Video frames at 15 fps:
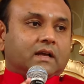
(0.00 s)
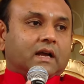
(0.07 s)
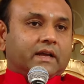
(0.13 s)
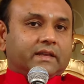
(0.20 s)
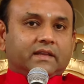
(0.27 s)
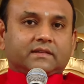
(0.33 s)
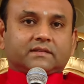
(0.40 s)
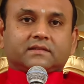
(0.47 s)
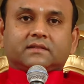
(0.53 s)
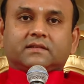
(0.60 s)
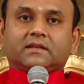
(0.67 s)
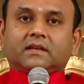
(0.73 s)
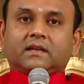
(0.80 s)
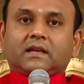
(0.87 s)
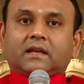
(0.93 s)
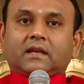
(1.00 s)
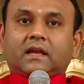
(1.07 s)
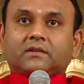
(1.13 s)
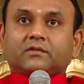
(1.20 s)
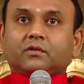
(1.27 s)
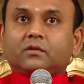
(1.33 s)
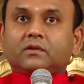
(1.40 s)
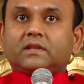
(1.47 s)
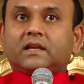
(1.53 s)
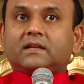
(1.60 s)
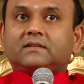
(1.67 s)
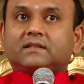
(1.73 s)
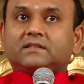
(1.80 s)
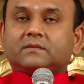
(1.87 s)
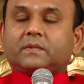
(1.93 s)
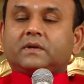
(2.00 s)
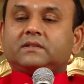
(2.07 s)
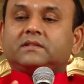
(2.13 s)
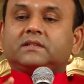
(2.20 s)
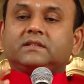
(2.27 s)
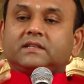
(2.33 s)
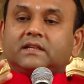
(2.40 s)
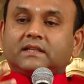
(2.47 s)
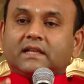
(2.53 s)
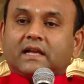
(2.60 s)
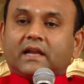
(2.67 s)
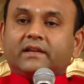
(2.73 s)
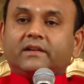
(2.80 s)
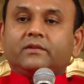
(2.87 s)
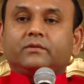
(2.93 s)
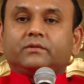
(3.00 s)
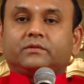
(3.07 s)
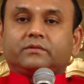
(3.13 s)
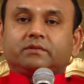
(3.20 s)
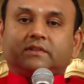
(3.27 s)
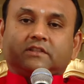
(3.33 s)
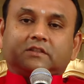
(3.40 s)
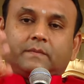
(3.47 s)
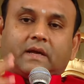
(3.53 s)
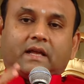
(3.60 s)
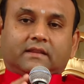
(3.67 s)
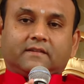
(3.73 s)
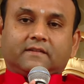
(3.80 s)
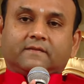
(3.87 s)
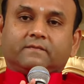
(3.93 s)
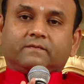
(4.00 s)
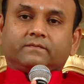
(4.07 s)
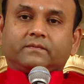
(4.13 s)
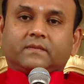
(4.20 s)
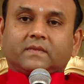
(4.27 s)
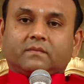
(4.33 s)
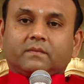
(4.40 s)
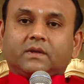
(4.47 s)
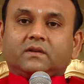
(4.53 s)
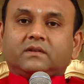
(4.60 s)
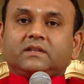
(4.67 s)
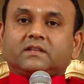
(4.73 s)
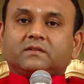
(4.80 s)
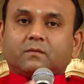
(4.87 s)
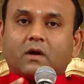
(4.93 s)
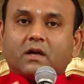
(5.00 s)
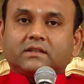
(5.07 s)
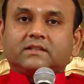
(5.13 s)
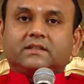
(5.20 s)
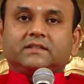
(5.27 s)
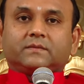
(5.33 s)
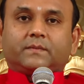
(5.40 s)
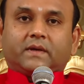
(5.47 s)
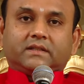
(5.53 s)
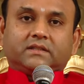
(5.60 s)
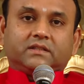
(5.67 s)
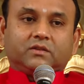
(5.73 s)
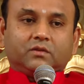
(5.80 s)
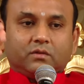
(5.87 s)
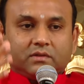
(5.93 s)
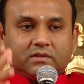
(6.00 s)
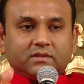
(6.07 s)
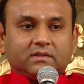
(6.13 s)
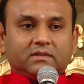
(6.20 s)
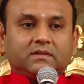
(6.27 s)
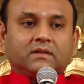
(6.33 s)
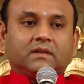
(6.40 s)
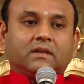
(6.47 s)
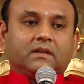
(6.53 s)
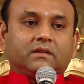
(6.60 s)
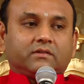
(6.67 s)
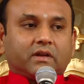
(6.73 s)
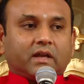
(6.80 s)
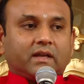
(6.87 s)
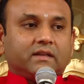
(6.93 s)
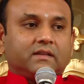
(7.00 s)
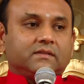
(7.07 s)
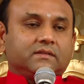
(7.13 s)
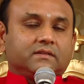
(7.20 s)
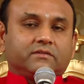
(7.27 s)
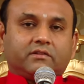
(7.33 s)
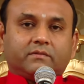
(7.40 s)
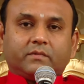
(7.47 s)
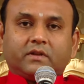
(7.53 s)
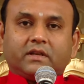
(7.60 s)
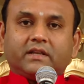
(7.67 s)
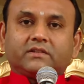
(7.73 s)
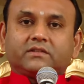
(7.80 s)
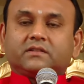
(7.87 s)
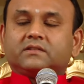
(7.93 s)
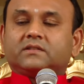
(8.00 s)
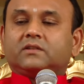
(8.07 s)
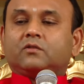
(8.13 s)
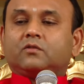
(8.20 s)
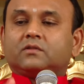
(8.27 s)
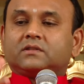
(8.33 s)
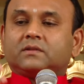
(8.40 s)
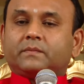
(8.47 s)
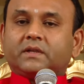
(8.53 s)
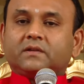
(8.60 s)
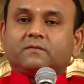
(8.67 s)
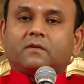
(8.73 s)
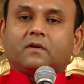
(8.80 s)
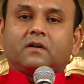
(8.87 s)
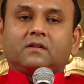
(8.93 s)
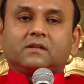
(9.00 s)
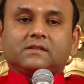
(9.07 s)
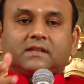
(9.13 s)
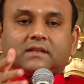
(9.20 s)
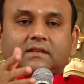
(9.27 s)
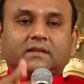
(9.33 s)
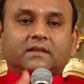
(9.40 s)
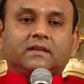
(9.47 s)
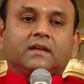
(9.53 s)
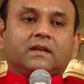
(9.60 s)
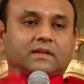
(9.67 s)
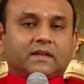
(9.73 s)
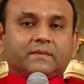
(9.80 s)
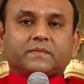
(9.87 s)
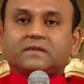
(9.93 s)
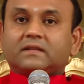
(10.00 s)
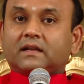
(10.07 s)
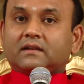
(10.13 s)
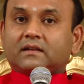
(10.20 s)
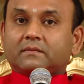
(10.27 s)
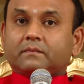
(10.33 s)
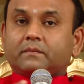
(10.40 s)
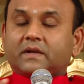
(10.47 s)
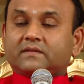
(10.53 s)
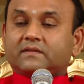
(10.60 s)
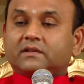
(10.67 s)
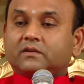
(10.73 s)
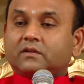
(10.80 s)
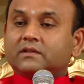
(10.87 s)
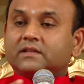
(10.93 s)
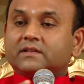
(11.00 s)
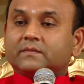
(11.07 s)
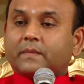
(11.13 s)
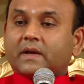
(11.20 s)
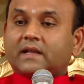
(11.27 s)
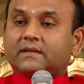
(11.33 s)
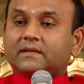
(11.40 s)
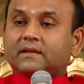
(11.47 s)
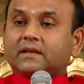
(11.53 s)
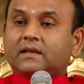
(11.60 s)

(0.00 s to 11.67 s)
highest, so that such a person can guide you through this path, because he has walked this path. He knows the trials and tribulations, he knows the pitfalls and the slips that are present on this path.